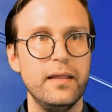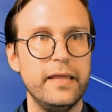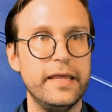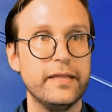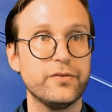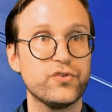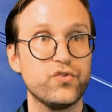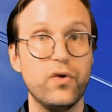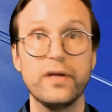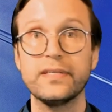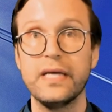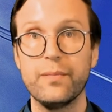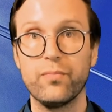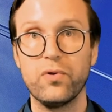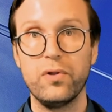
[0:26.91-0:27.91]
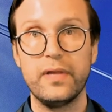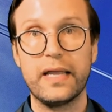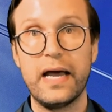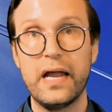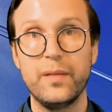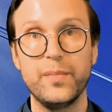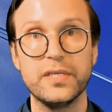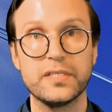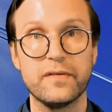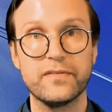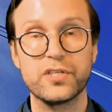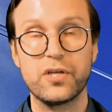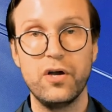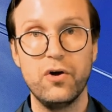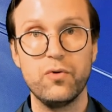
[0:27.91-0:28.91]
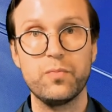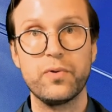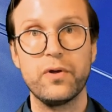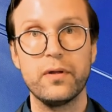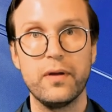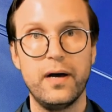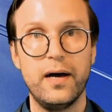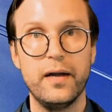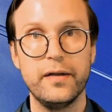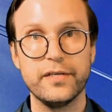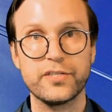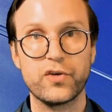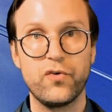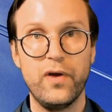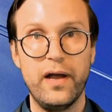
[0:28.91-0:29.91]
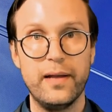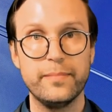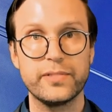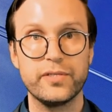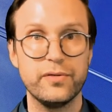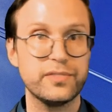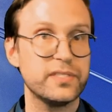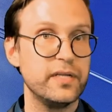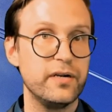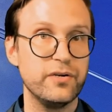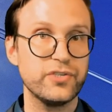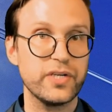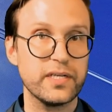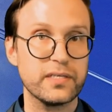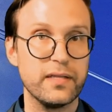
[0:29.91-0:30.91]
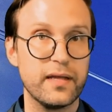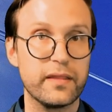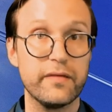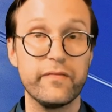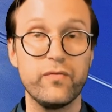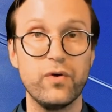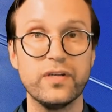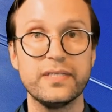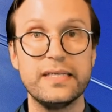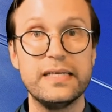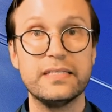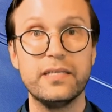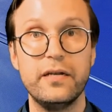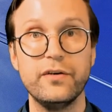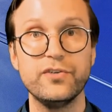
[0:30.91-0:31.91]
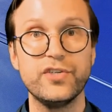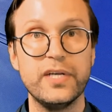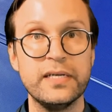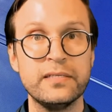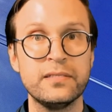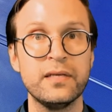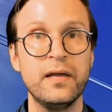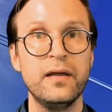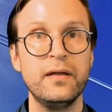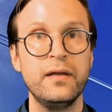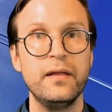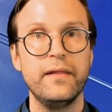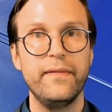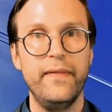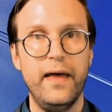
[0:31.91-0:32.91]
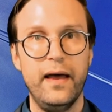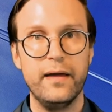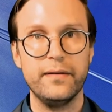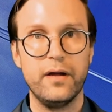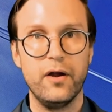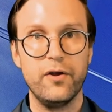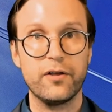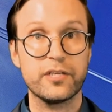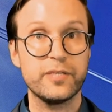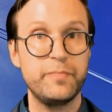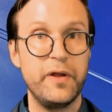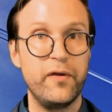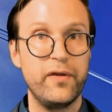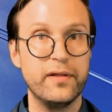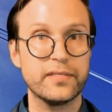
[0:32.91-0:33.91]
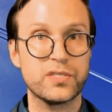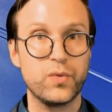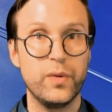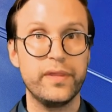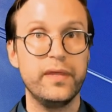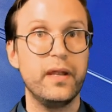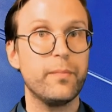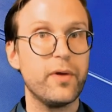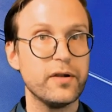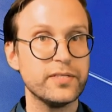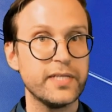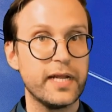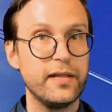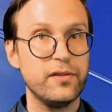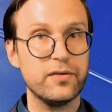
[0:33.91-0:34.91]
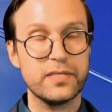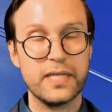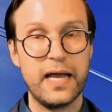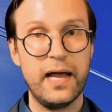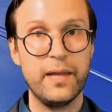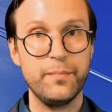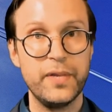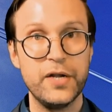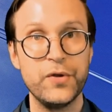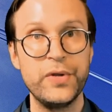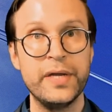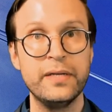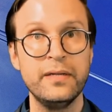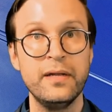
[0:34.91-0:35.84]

Intra-temporal economies of scope describes those synergies like the 4C synergies that are experienced within a particular time period,